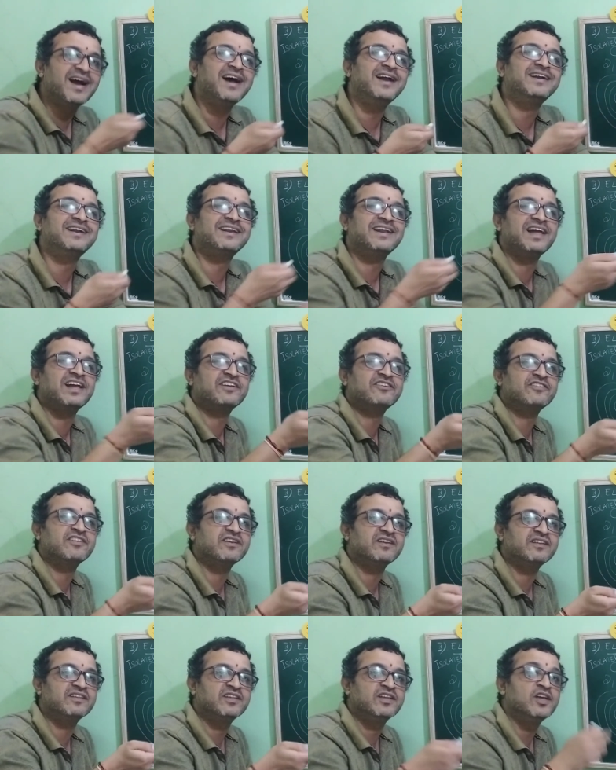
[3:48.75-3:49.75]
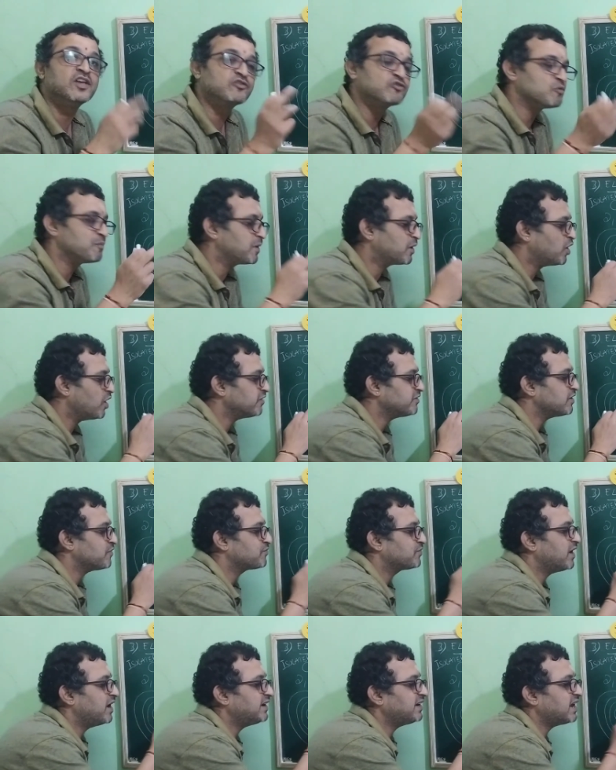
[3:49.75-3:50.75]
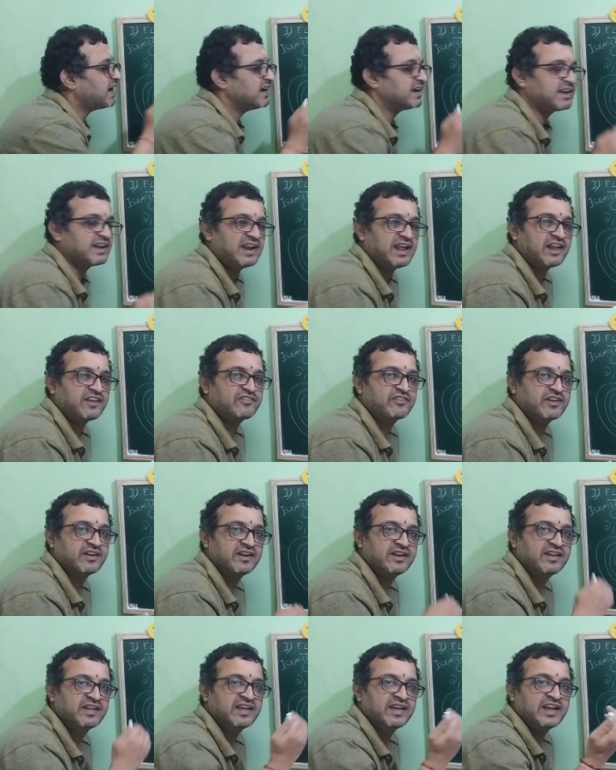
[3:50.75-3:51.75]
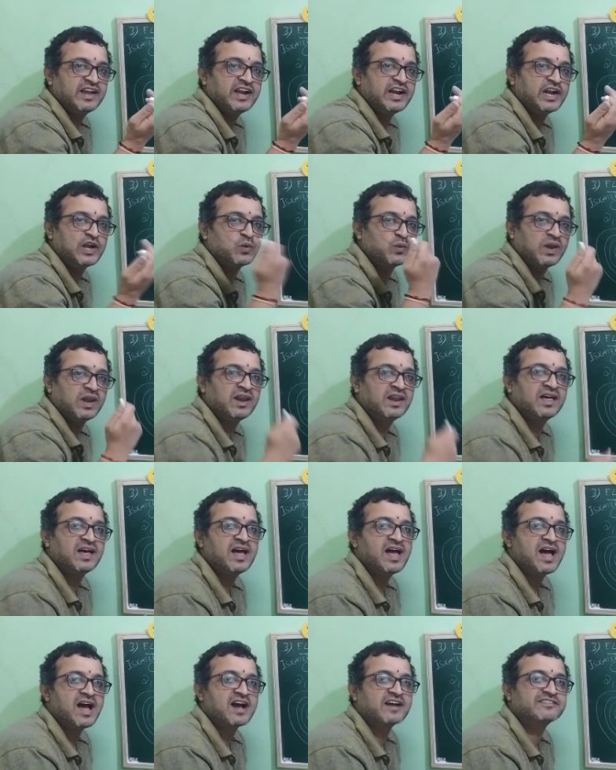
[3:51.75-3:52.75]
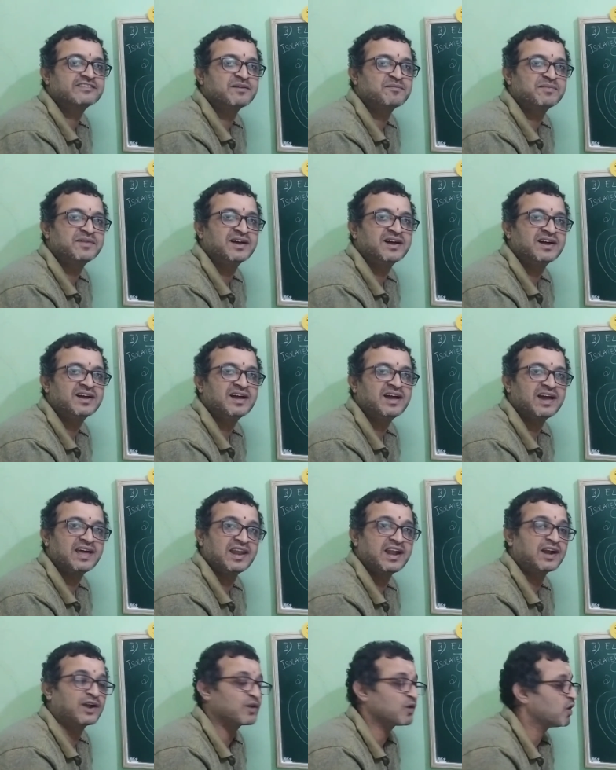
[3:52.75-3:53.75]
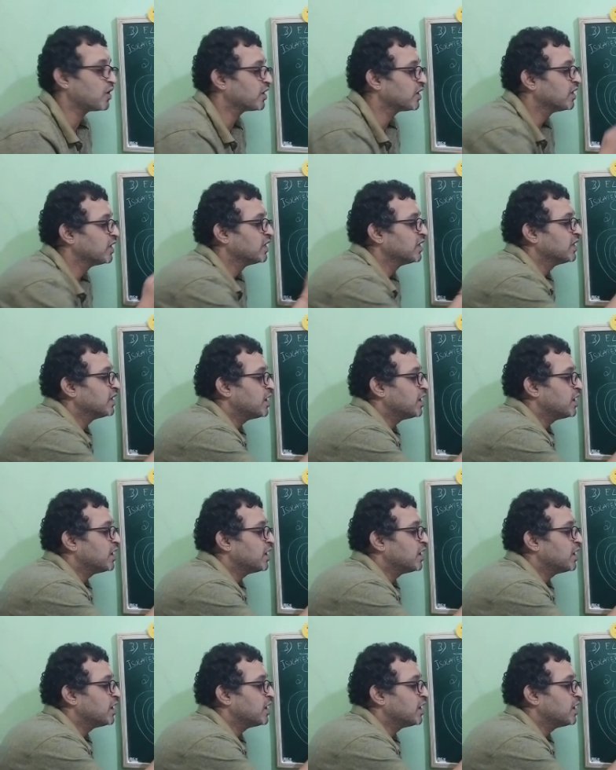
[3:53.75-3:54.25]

Attraction. So because of that attraction, it will accept the electron.